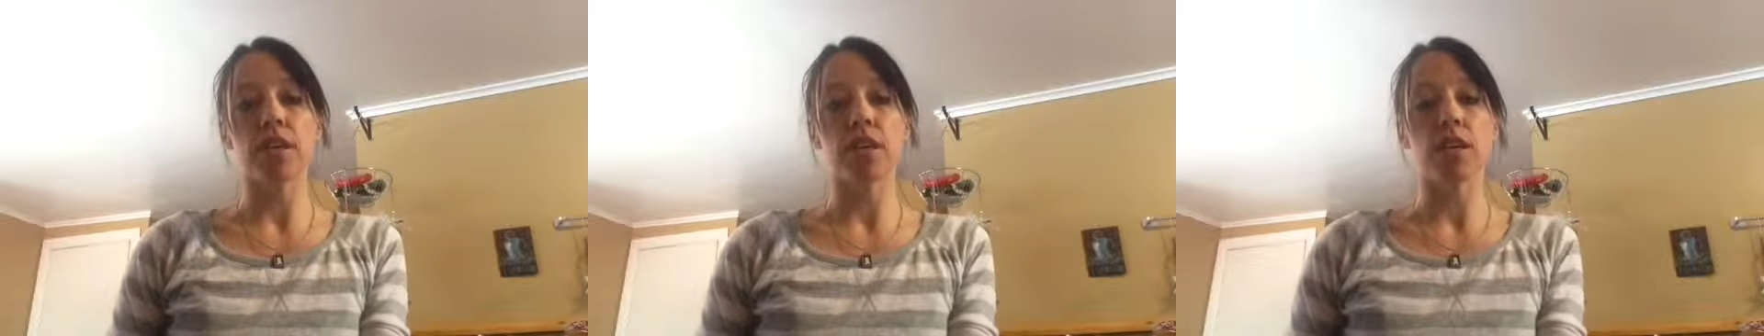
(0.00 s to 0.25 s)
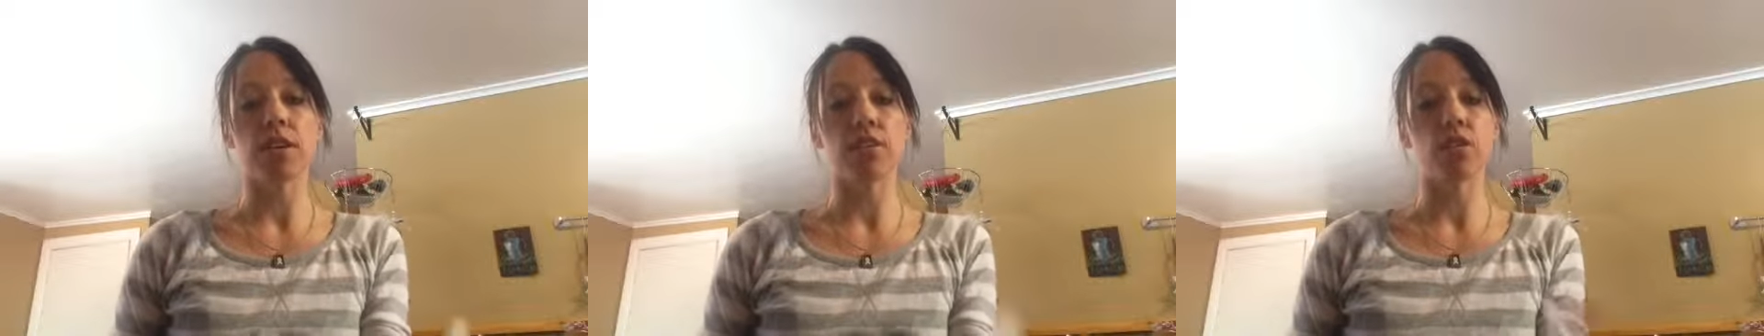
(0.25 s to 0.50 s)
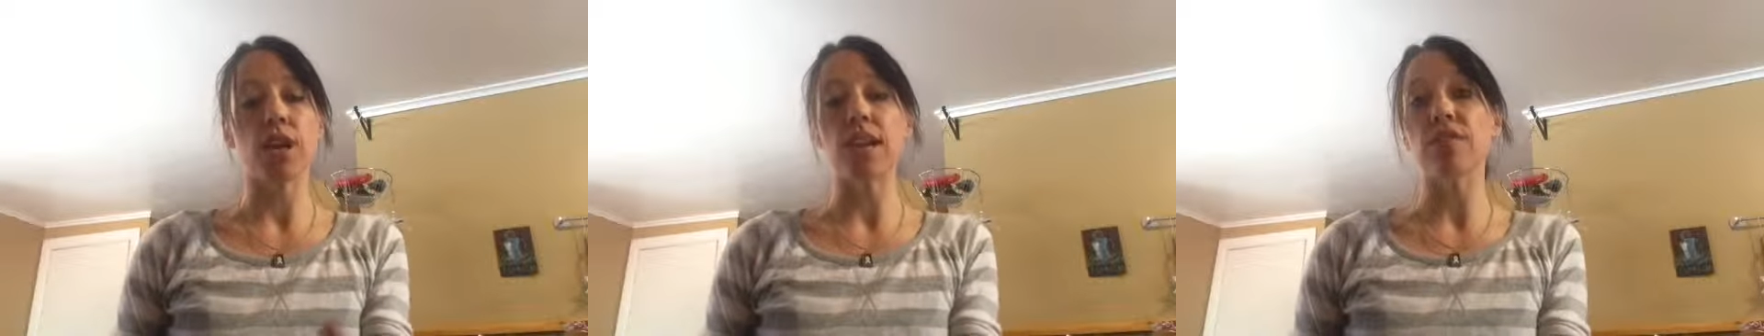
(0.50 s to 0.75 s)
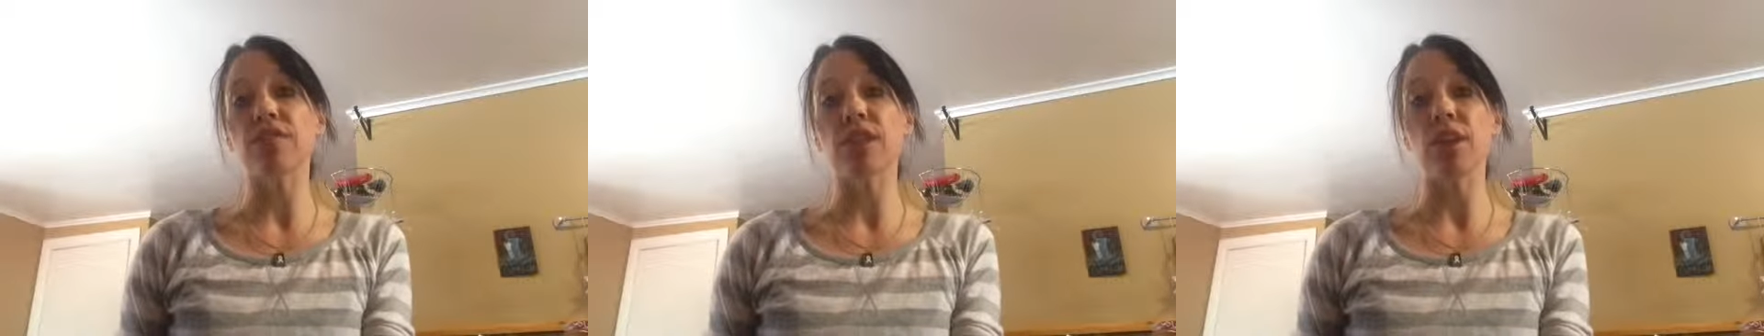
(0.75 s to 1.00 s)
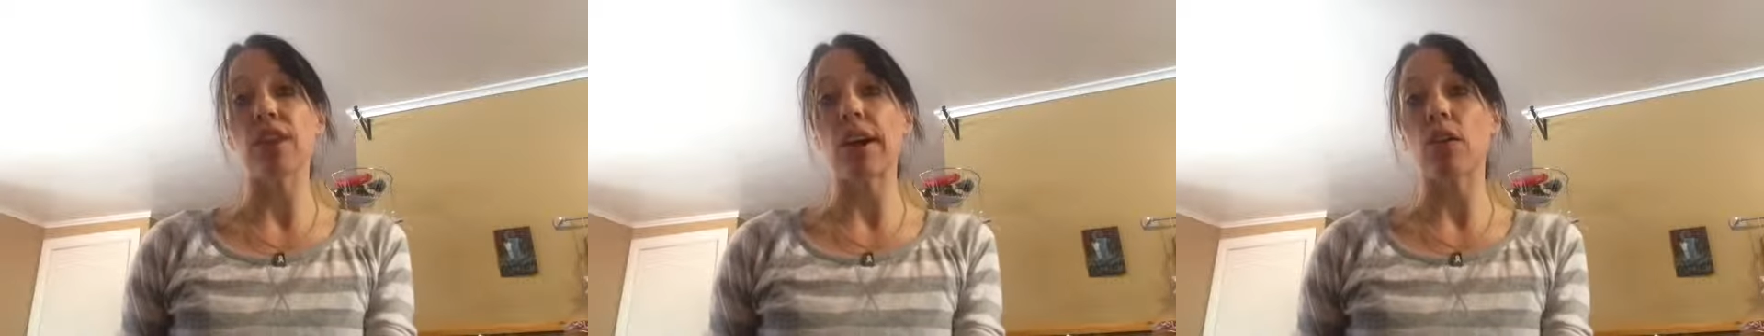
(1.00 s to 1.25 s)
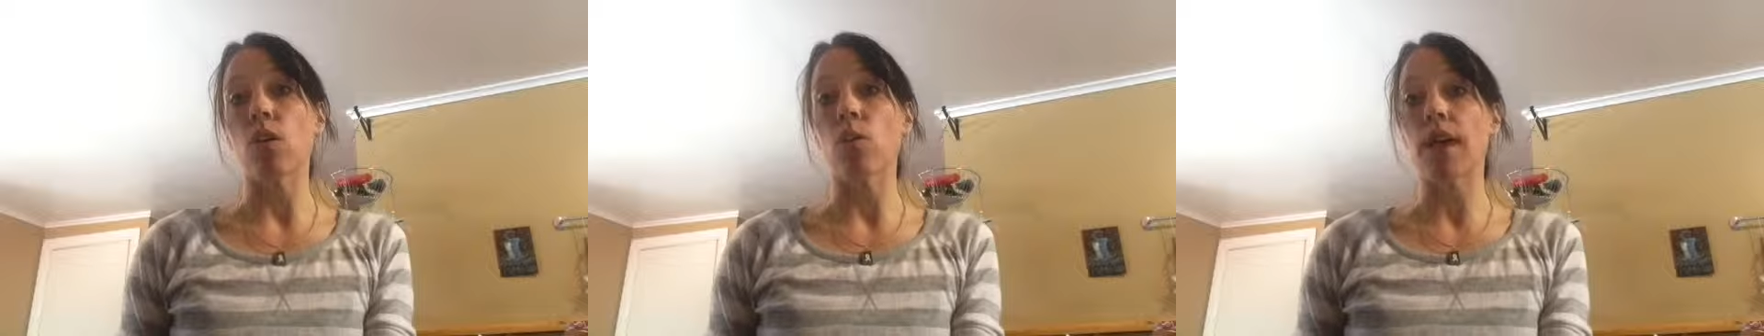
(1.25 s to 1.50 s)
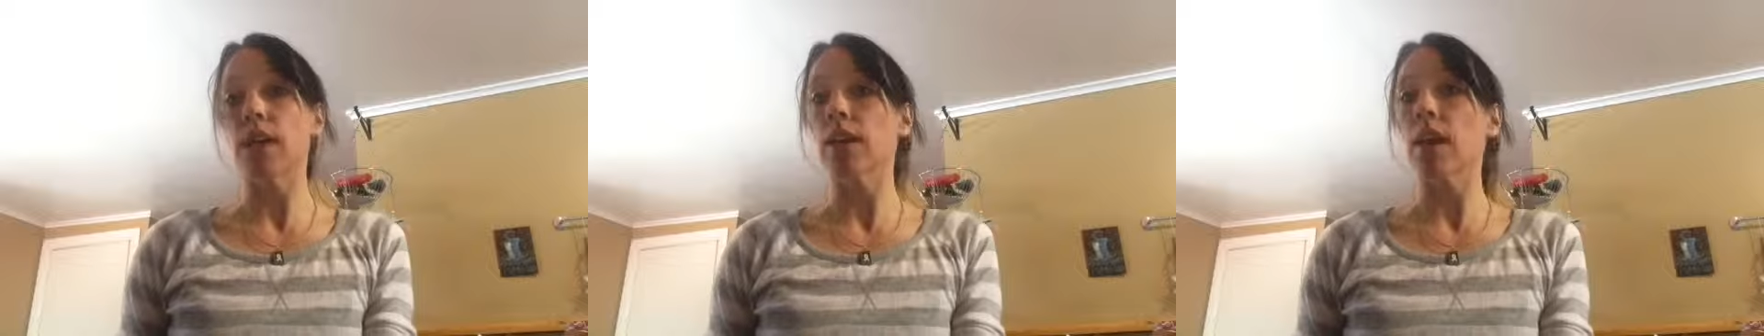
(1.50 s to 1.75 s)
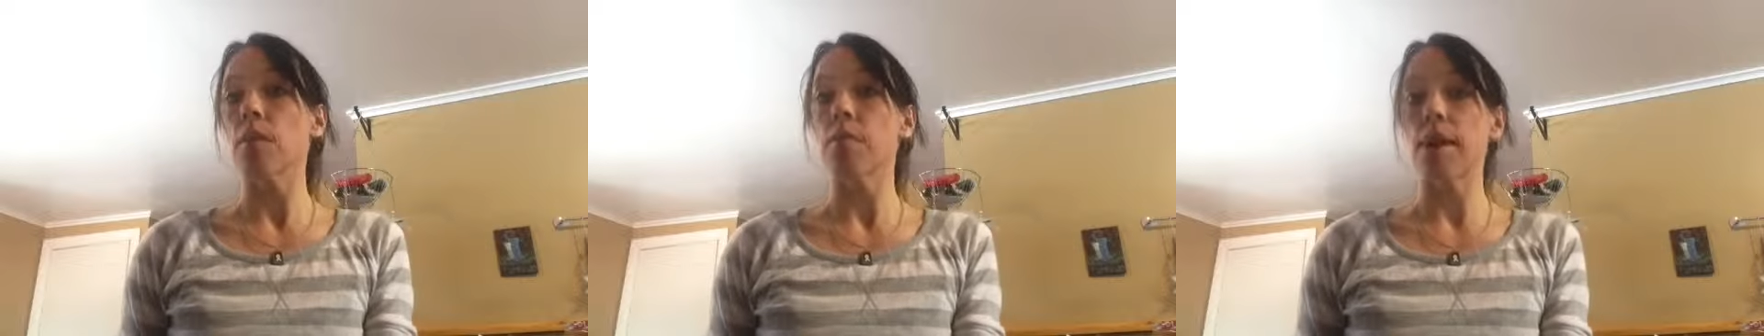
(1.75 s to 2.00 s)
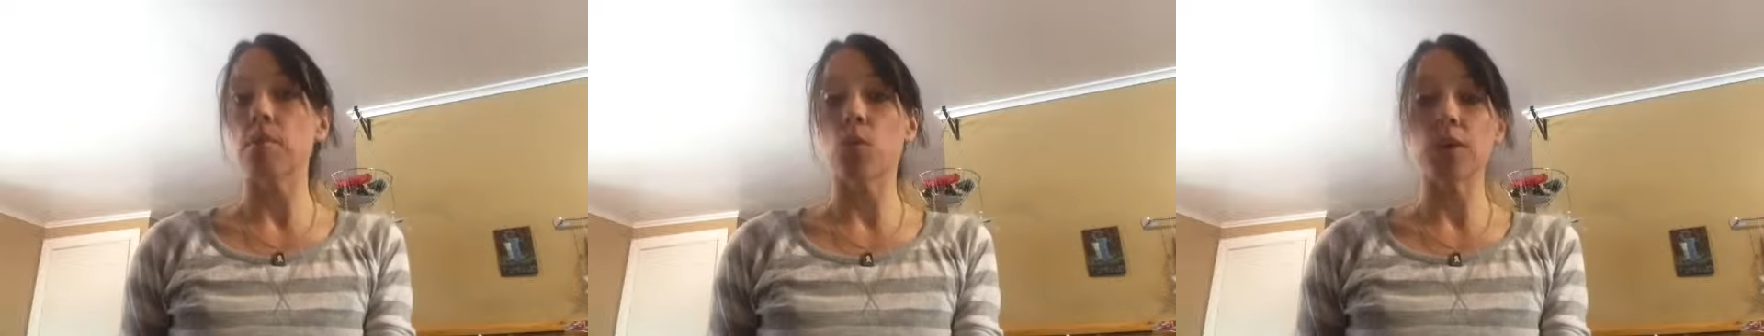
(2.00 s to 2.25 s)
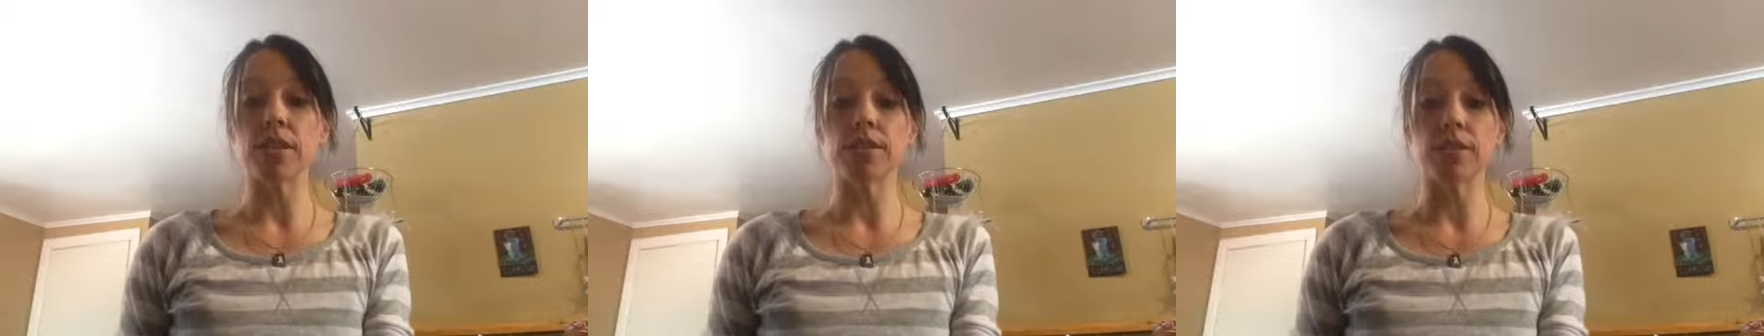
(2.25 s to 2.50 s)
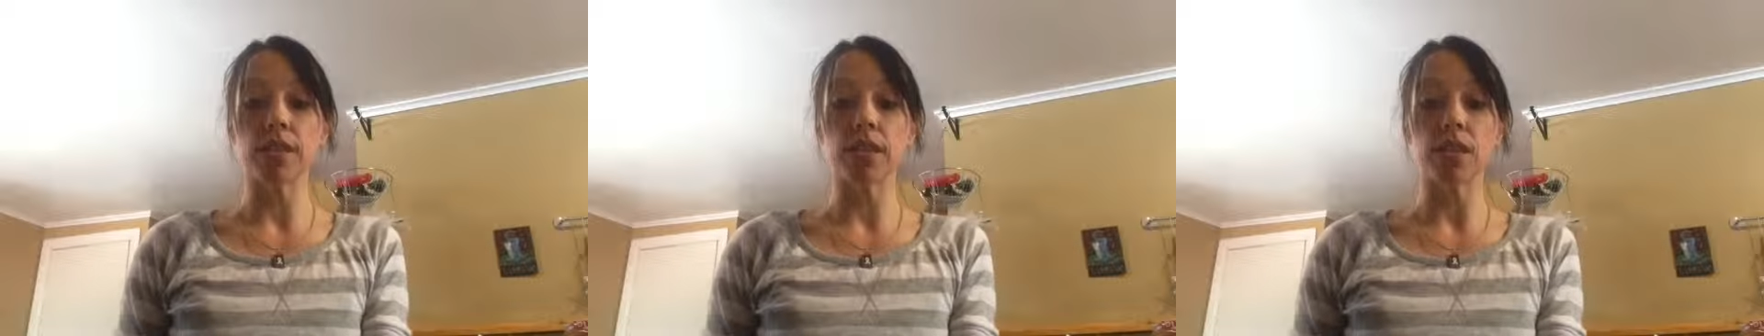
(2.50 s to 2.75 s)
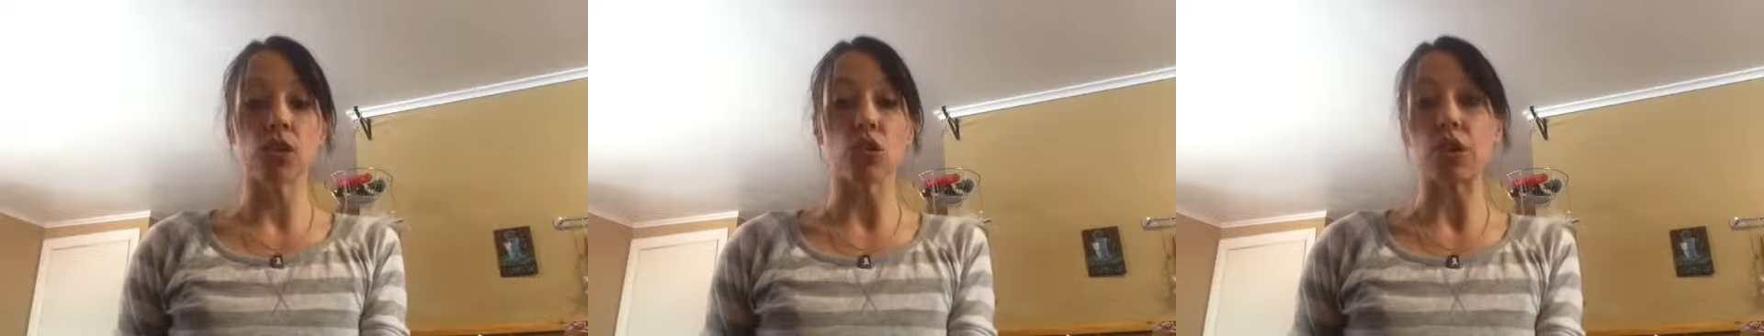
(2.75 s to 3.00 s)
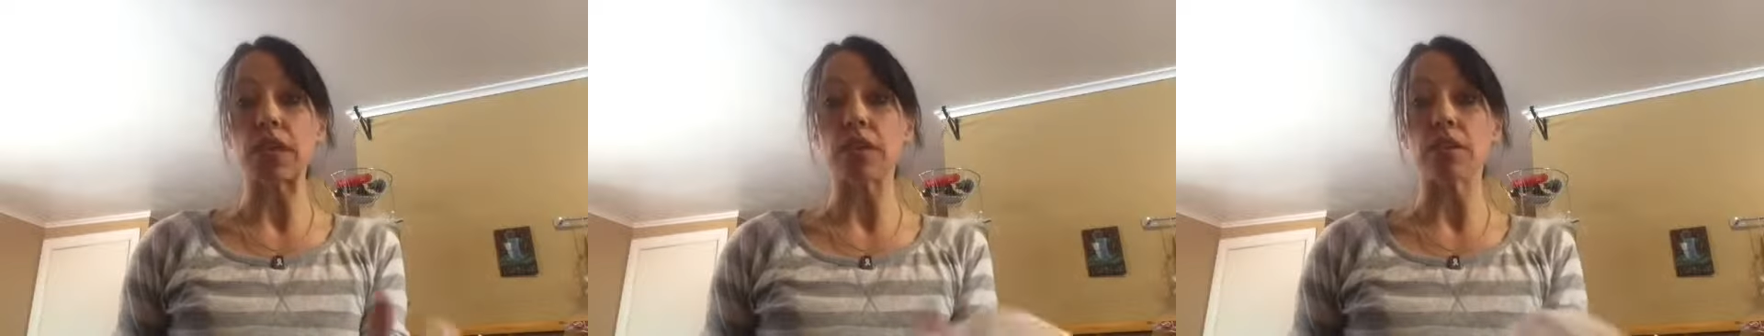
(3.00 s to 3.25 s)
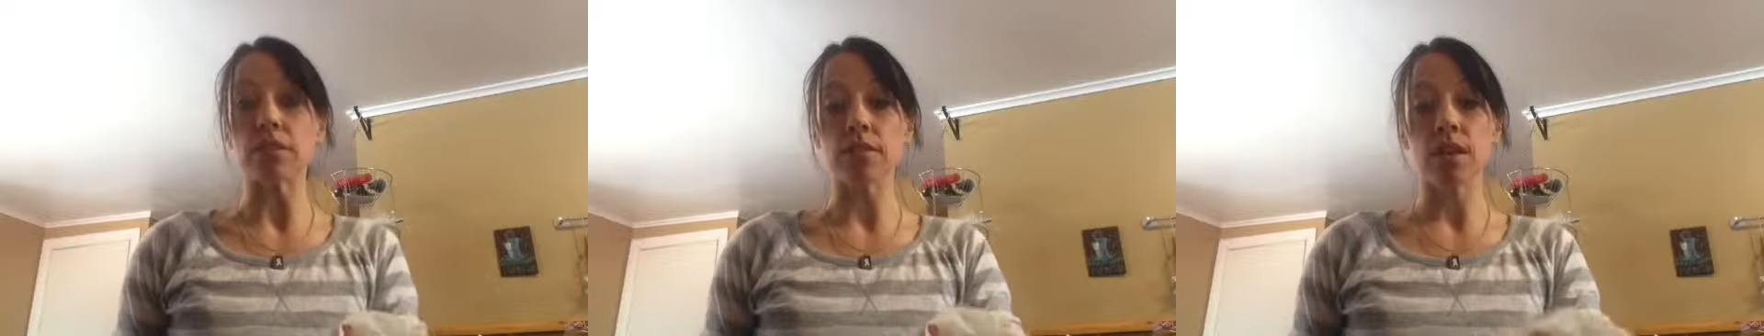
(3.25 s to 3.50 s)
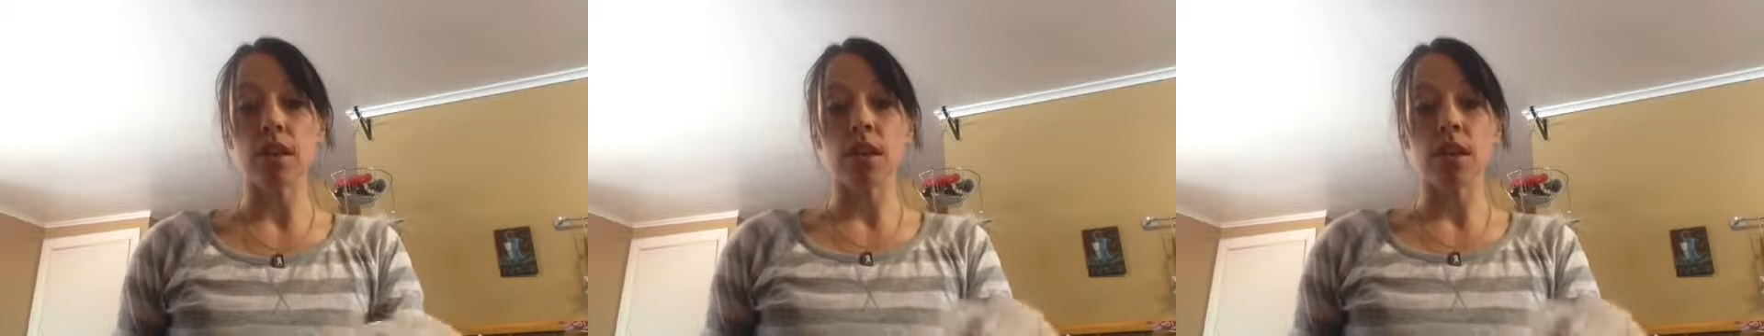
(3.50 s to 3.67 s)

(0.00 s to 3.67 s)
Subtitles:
is trying to figure out a way to get my boys to eat greens,